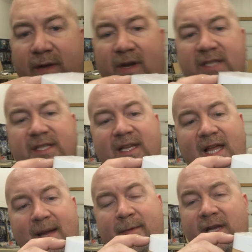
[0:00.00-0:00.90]
So I've actually
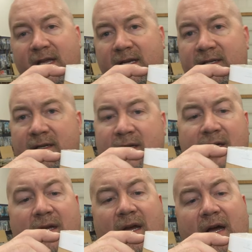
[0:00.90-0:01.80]
laminated
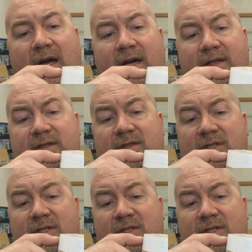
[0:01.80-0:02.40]
uh,